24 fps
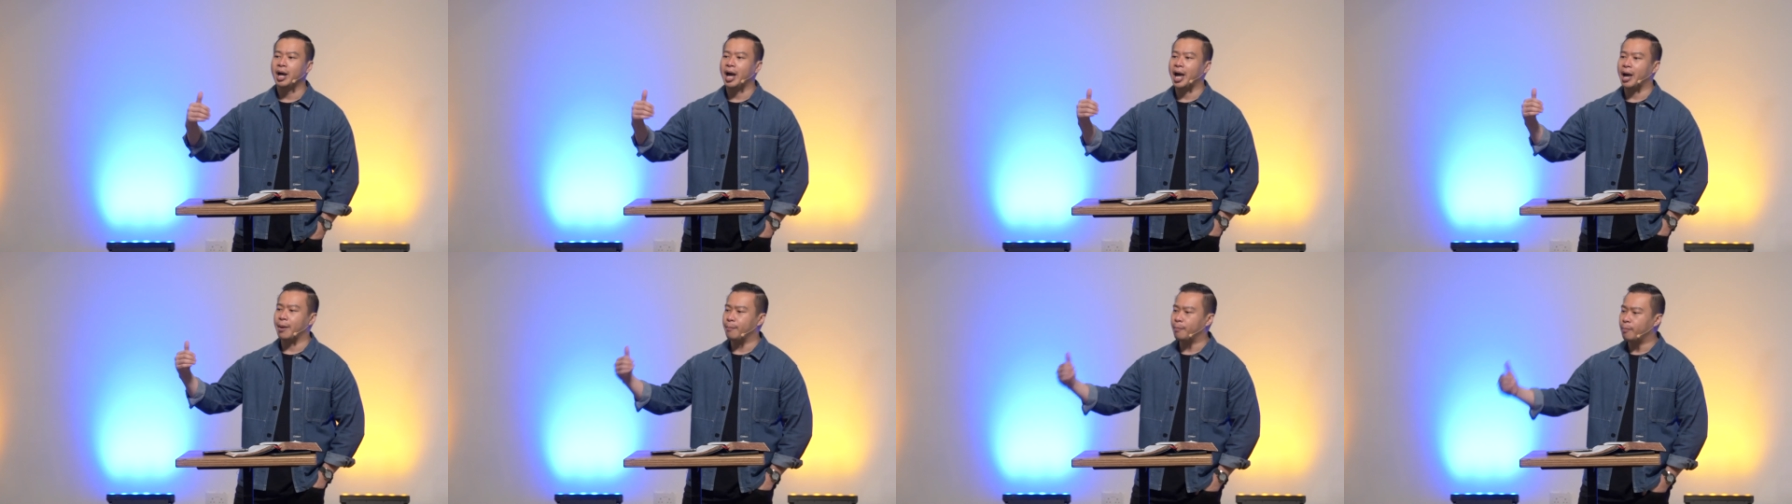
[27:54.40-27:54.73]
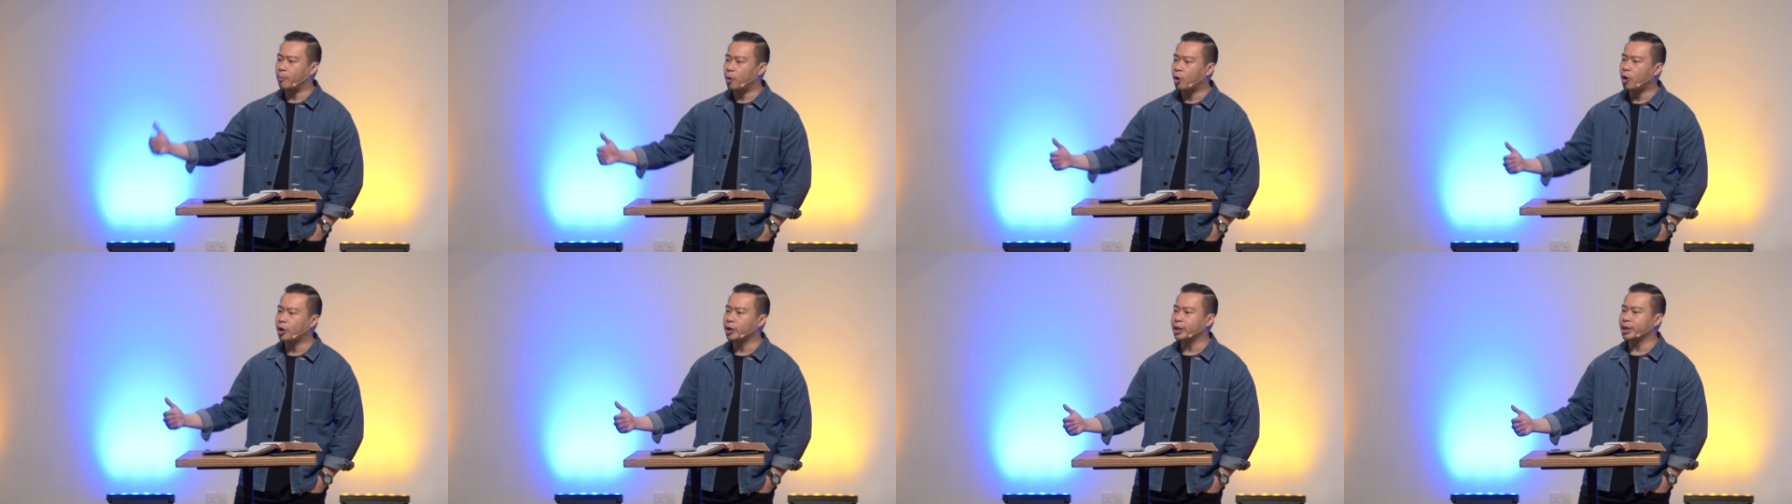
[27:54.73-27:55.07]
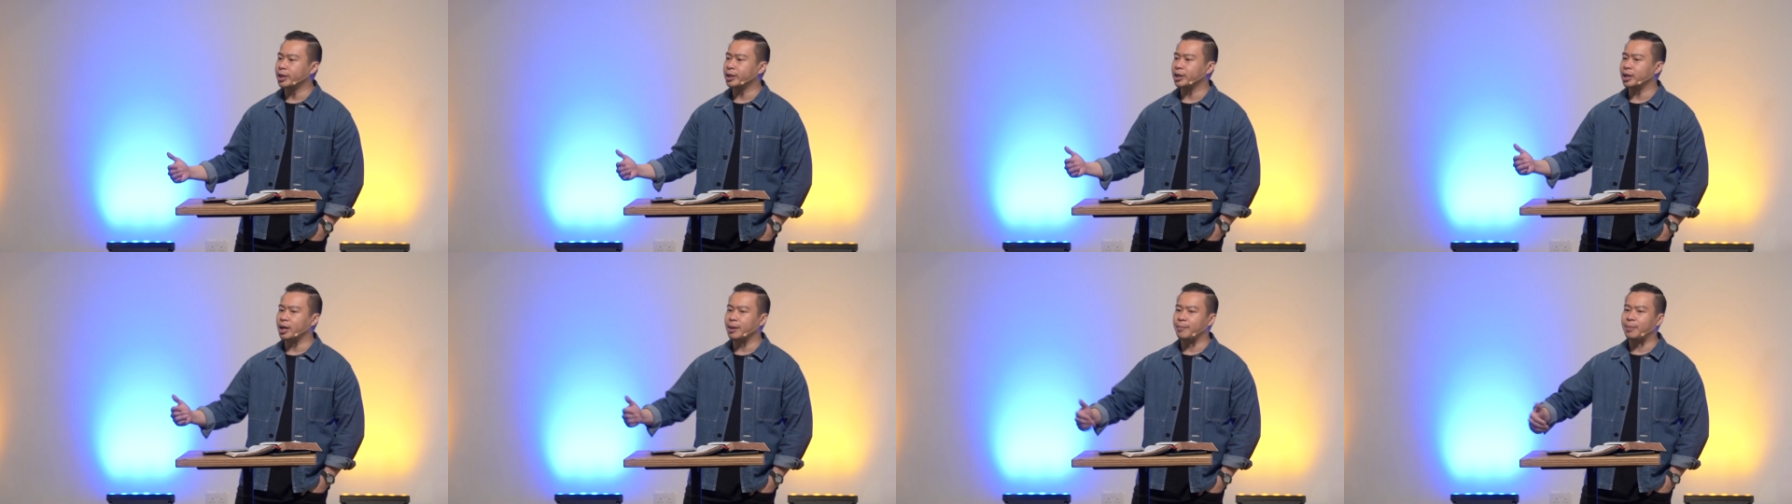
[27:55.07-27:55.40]
and
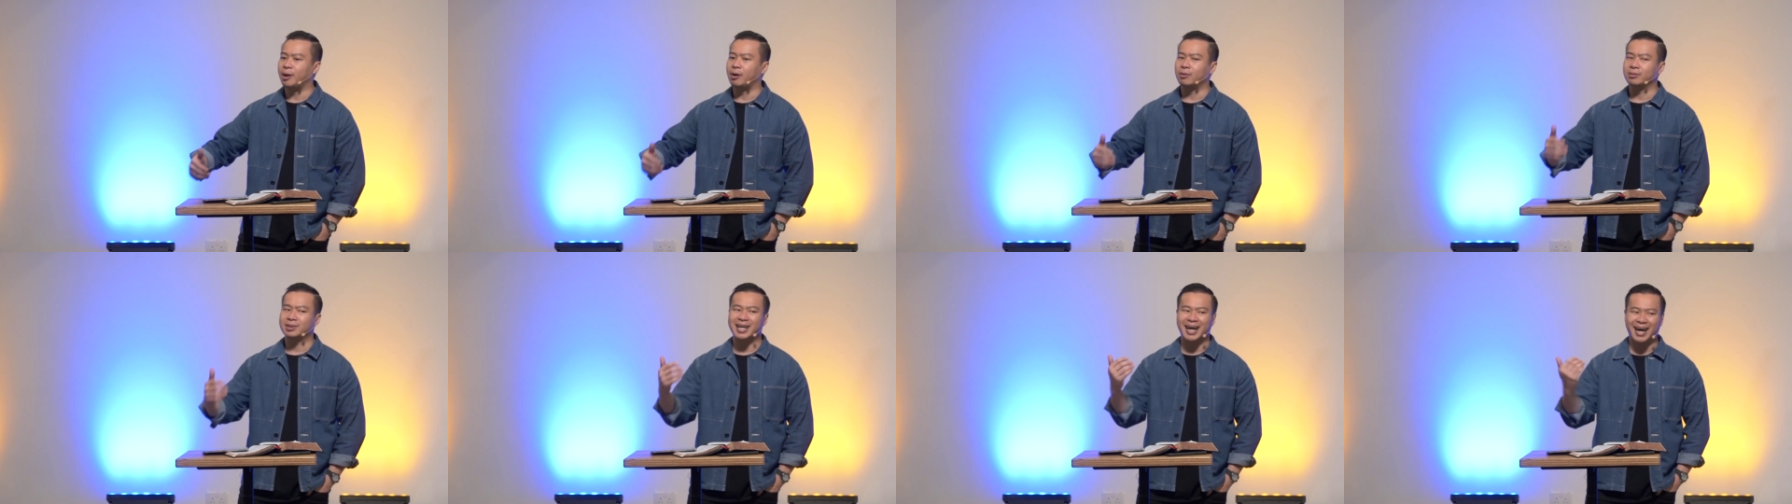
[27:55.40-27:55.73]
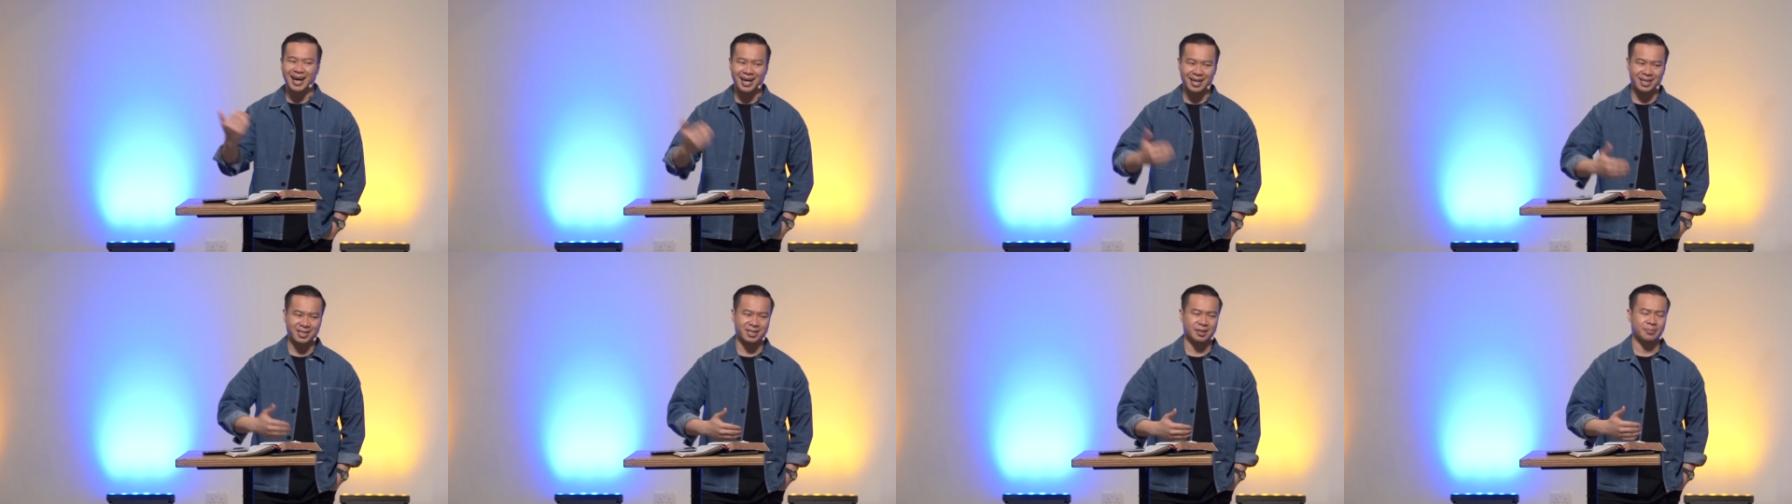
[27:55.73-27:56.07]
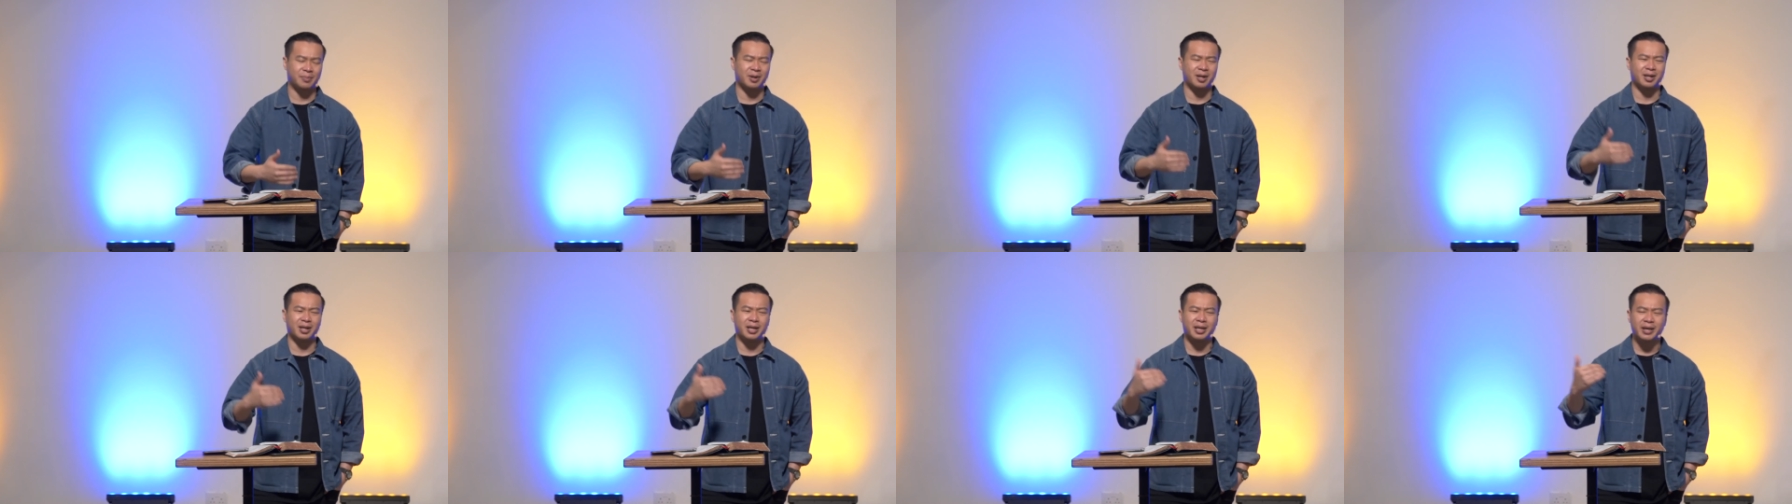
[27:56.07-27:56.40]
modern, about tongues,
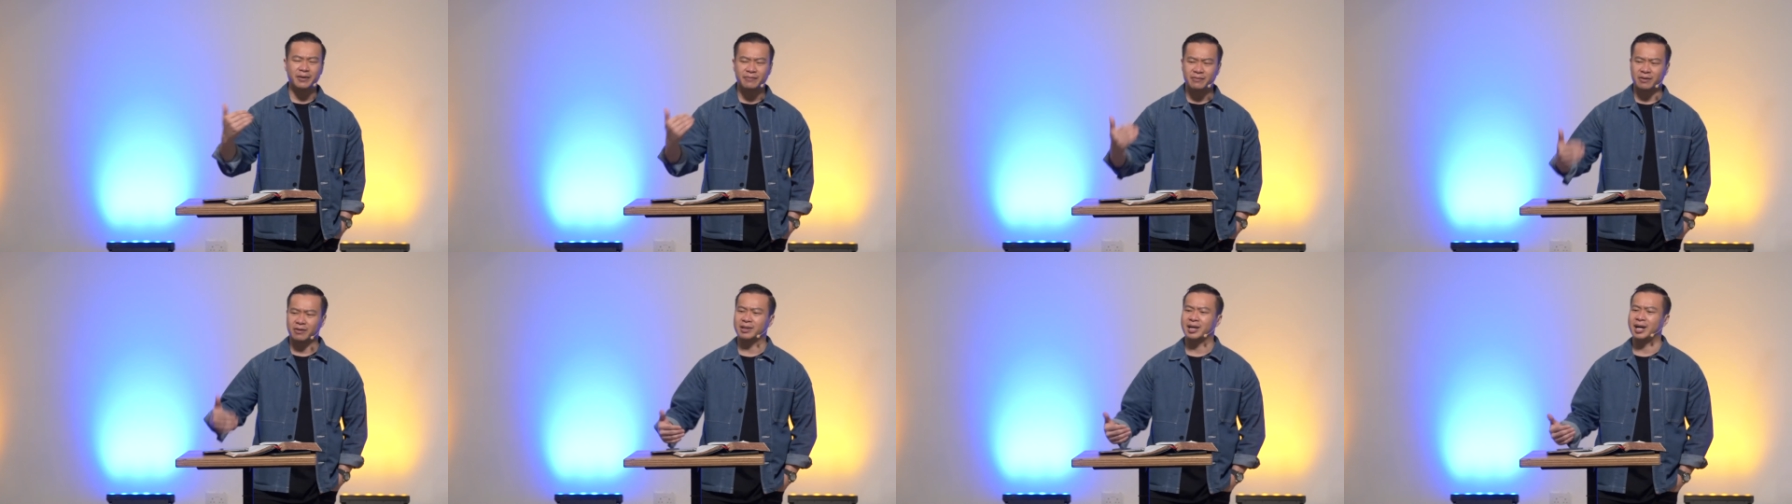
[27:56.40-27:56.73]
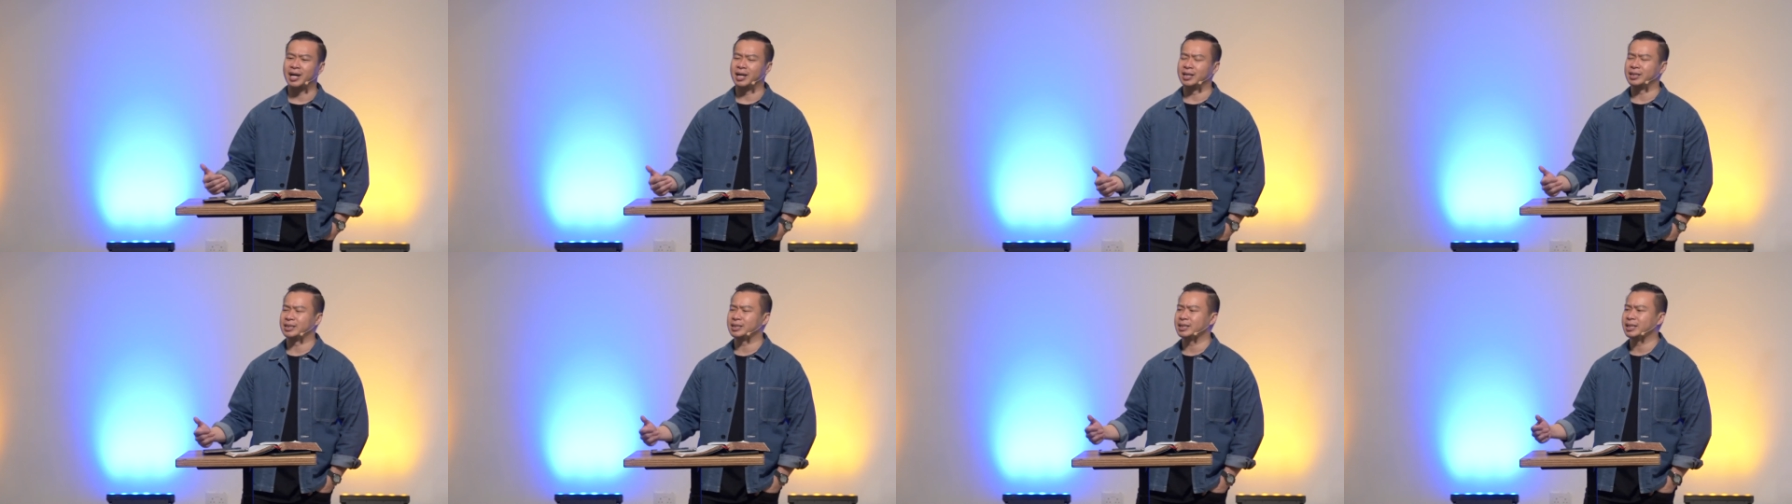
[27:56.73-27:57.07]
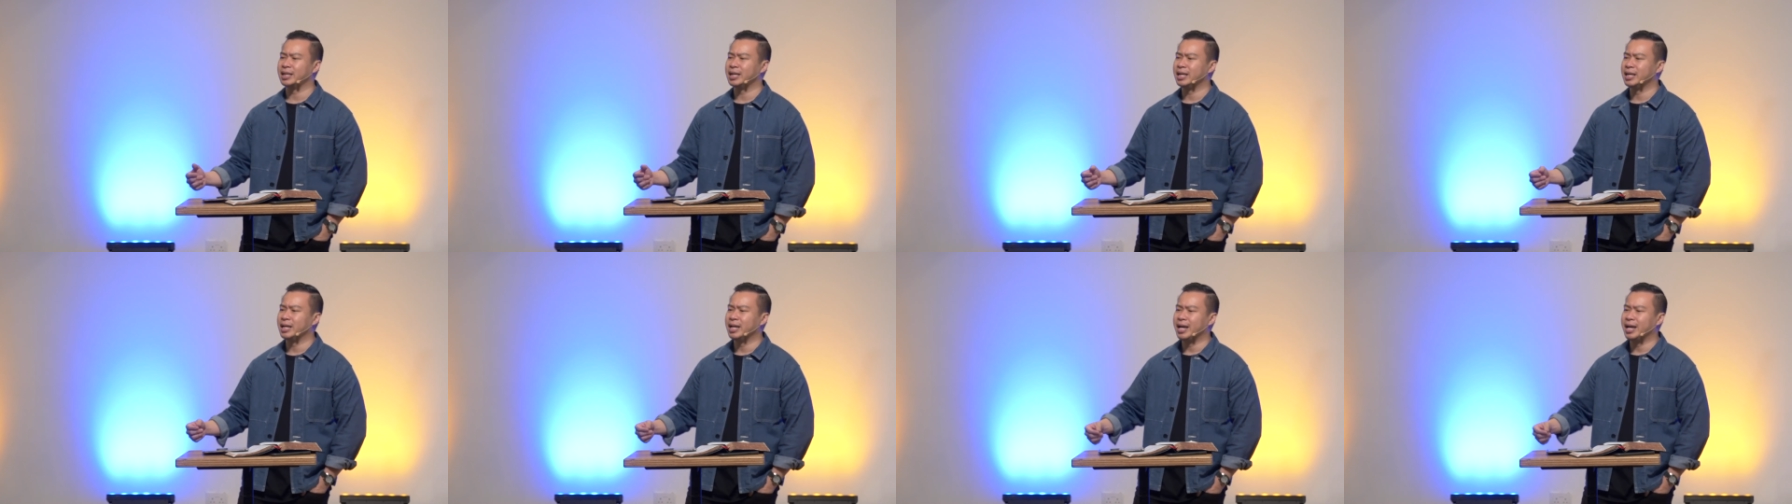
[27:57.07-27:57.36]
about the gift of tongues,